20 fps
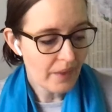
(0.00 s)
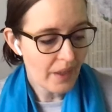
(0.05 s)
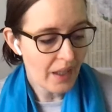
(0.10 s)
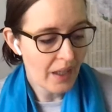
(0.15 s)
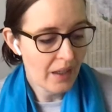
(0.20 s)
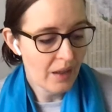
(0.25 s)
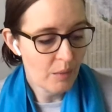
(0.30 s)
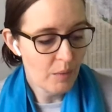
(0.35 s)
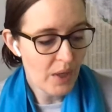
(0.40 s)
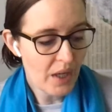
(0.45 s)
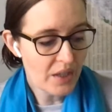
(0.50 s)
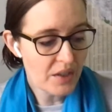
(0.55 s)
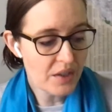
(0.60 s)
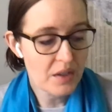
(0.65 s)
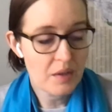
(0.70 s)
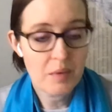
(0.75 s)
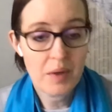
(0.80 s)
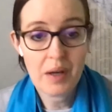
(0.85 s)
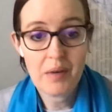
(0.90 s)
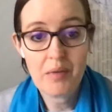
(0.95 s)
And we
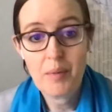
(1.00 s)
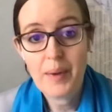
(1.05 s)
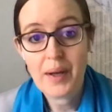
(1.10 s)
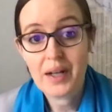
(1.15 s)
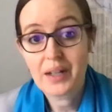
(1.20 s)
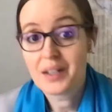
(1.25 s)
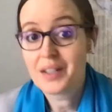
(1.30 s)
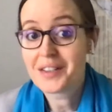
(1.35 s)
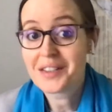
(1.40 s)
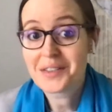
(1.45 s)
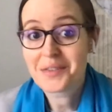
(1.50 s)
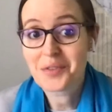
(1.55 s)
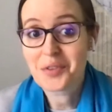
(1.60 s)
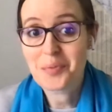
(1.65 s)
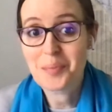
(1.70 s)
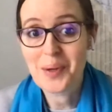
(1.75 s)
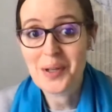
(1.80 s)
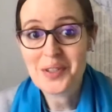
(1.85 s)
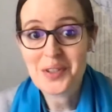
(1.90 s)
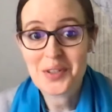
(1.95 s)
have about a dozen
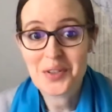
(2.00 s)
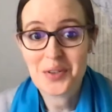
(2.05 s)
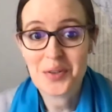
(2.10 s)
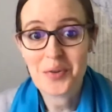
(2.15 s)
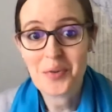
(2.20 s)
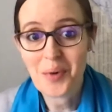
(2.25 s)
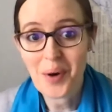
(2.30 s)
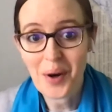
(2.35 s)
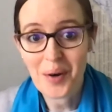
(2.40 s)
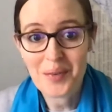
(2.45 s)
responses so far,